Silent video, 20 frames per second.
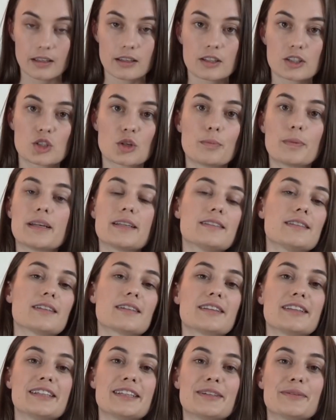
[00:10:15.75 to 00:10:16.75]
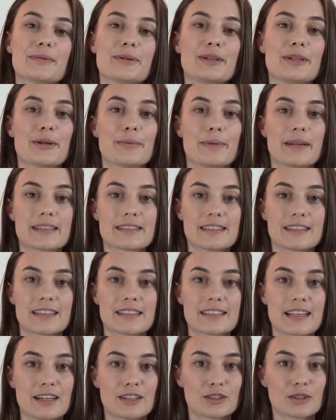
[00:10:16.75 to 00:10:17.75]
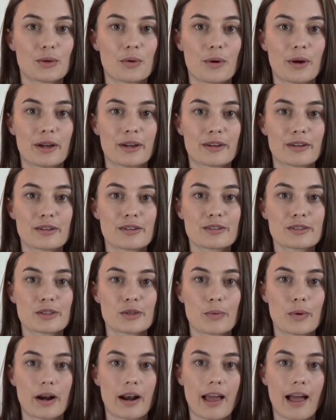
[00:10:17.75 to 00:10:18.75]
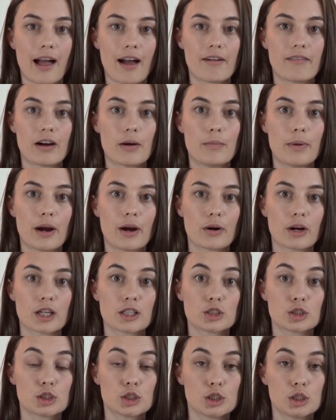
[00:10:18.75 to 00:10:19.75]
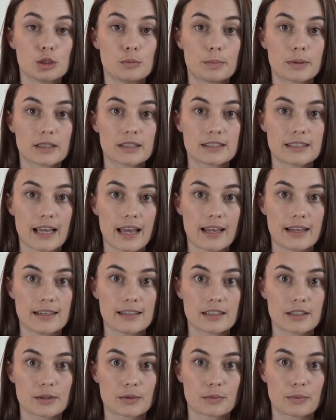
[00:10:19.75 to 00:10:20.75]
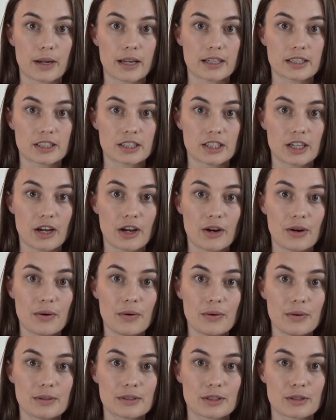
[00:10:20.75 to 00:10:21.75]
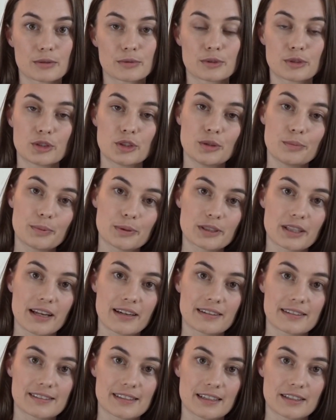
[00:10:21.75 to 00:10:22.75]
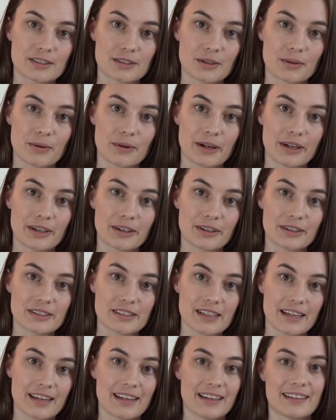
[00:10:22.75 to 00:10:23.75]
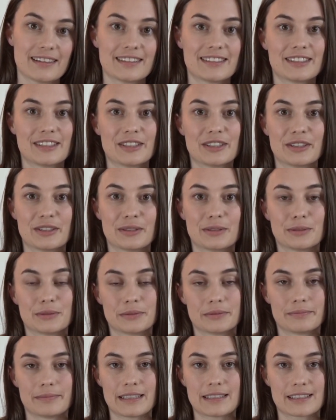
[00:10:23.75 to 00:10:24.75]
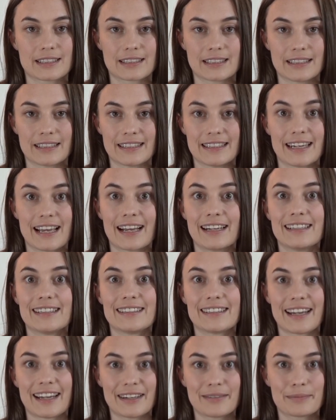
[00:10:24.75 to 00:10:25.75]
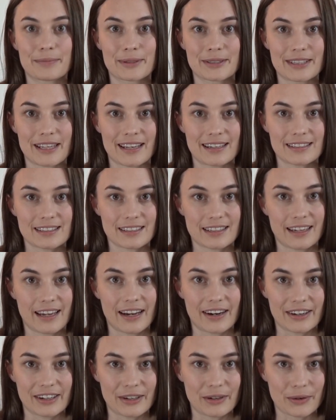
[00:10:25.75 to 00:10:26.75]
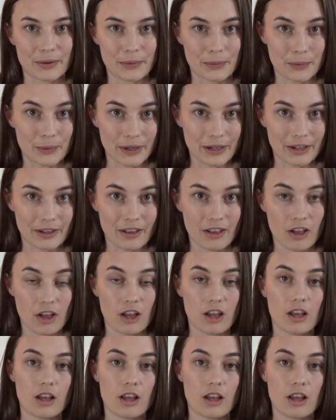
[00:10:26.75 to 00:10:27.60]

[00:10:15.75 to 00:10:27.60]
So basically, when you're mixing essential oils, you want to have about a 2% ratio. So 2% essential oils to basically 98% carrier oil,